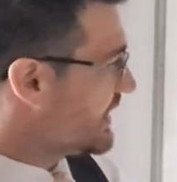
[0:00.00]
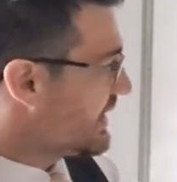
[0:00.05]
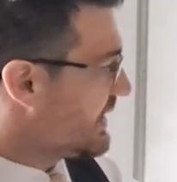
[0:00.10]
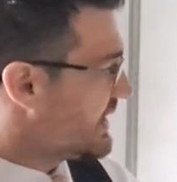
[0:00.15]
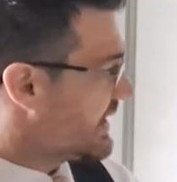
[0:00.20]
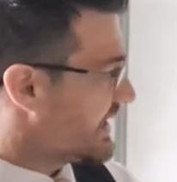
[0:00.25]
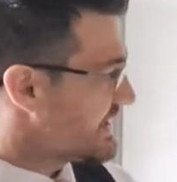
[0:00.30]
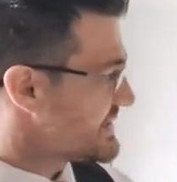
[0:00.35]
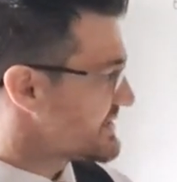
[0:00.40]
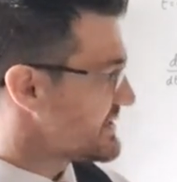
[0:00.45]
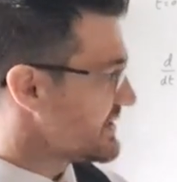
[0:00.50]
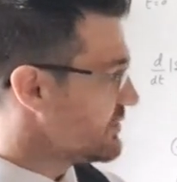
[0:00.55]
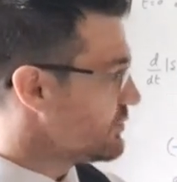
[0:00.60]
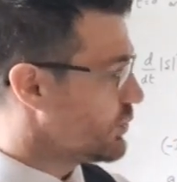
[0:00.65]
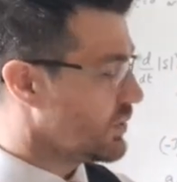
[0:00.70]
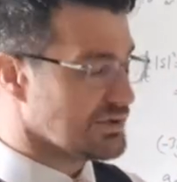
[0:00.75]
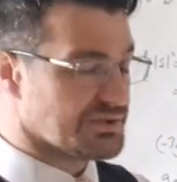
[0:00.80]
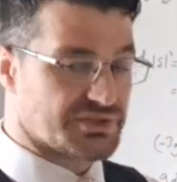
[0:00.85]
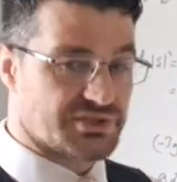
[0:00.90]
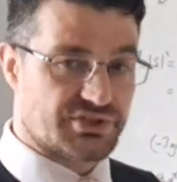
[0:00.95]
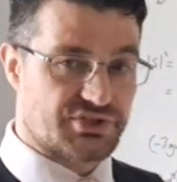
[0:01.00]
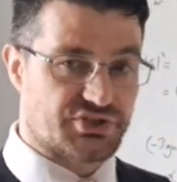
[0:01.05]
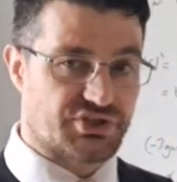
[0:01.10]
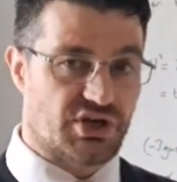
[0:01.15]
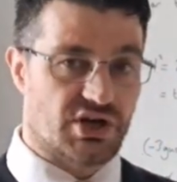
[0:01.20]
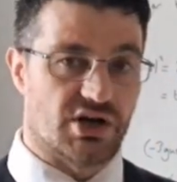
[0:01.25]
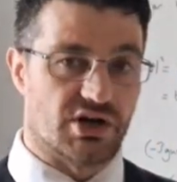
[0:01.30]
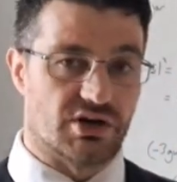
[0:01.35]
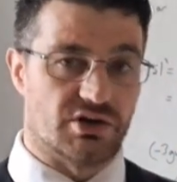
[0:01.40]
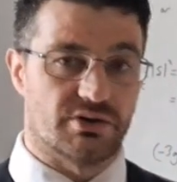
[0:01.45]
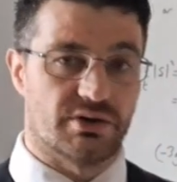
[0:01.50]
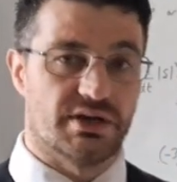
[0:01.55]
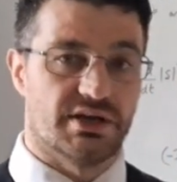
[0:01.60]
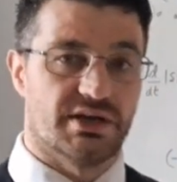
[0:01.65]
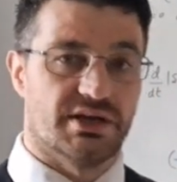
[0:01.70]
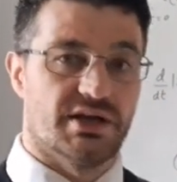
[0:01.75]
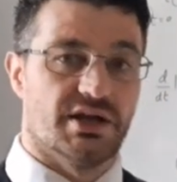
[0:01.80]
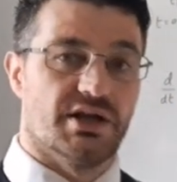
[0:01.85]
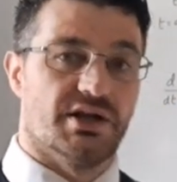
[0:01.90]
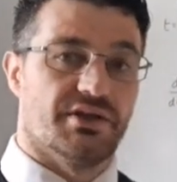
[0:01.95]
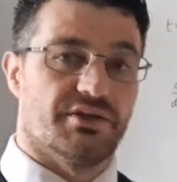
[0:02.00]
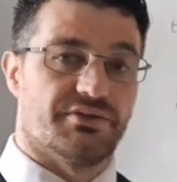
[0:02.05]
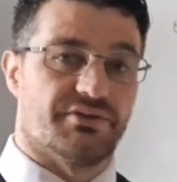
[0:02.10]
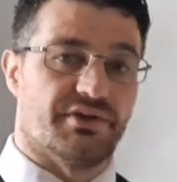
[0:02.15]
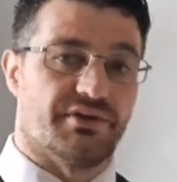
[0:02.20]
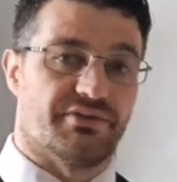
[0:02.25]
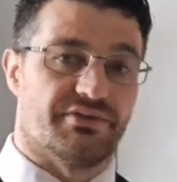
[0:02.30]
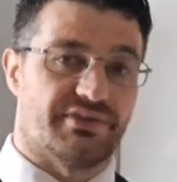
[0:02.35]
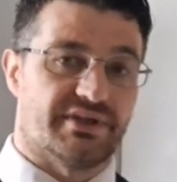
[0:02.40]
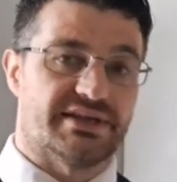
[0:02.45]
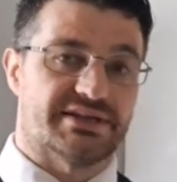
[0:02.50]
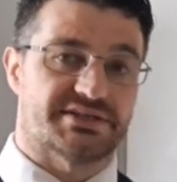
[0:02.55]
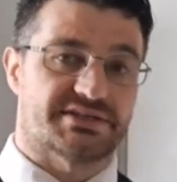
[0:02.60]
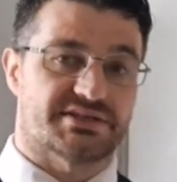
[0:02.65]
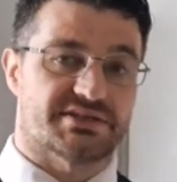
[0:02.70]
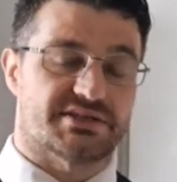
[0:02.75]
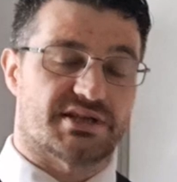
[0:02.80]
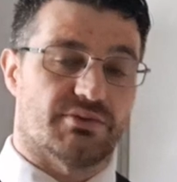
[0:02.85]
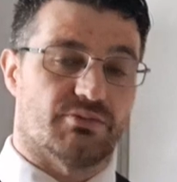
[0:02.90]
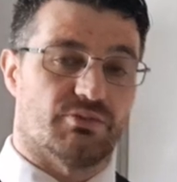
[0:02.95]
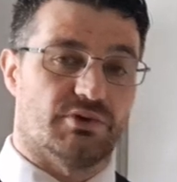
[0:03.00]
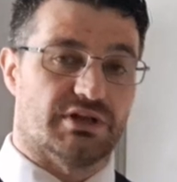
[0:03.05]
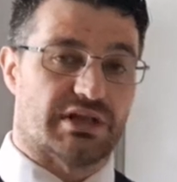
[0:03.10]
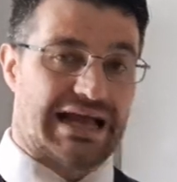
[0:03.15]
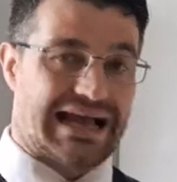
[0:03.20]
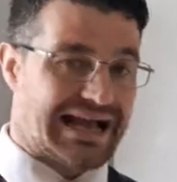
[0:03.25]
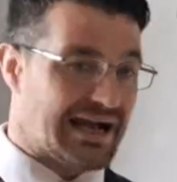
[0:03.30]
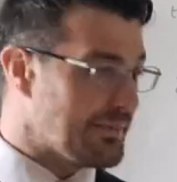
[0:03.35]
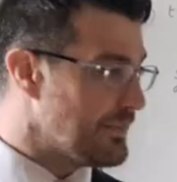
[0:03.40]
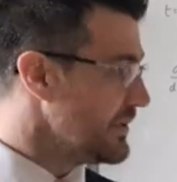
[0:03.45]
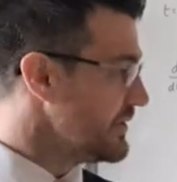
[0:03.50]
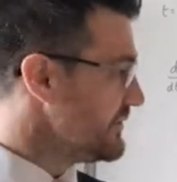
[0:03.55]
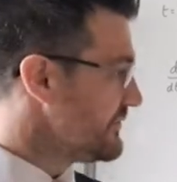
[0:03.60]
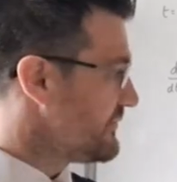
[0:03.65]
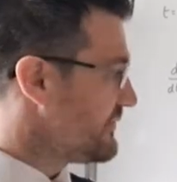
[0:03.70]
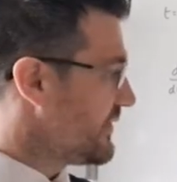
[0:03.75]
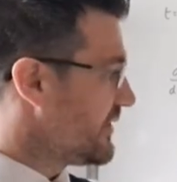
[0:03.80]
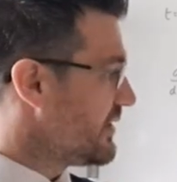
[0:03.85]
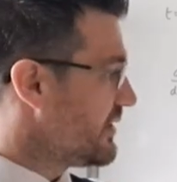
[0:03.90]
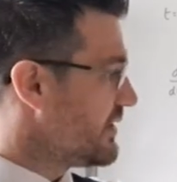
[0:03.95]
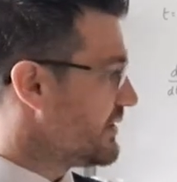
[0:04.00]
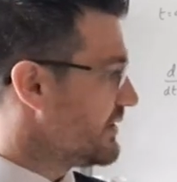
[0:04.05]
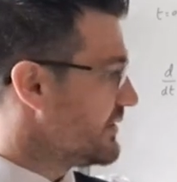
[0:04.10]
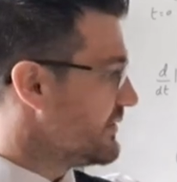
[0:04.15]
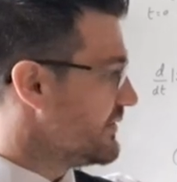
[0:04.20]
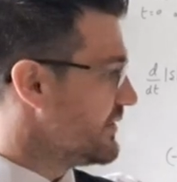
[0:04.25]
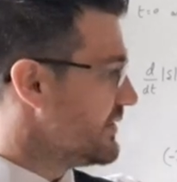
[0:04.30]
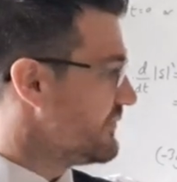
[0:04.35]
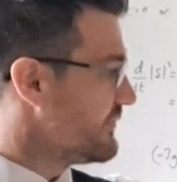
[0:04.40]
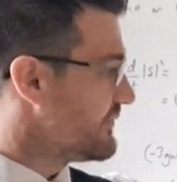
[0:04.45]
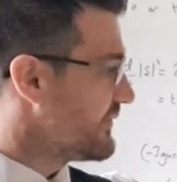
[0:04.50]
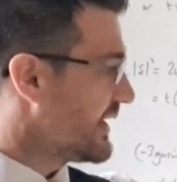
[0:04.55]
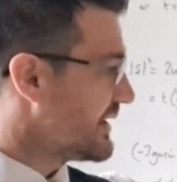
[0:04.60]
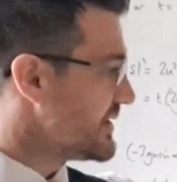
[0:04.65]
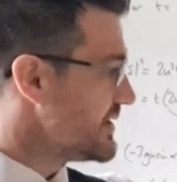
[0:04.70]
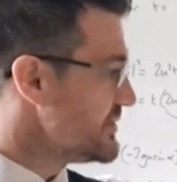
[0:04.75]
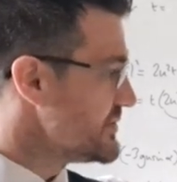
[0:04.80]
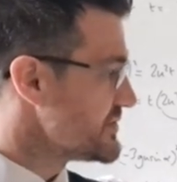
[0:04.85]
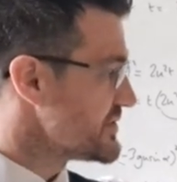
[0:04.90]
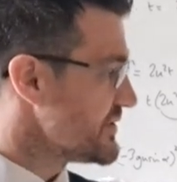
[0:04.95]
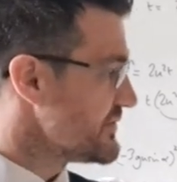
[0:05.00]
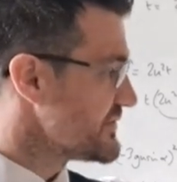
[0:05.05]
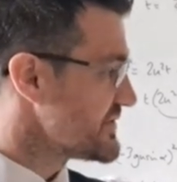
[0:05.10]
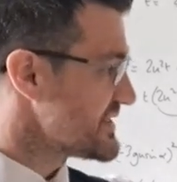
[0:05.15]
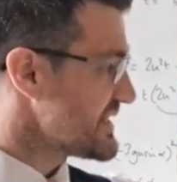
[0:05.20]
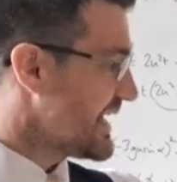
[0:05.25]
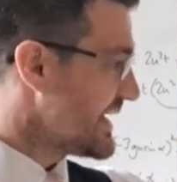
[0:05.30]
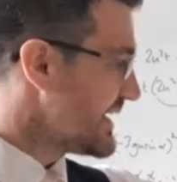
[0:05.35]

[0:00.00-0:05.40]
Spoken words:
I still want to show that this will happen for values of sine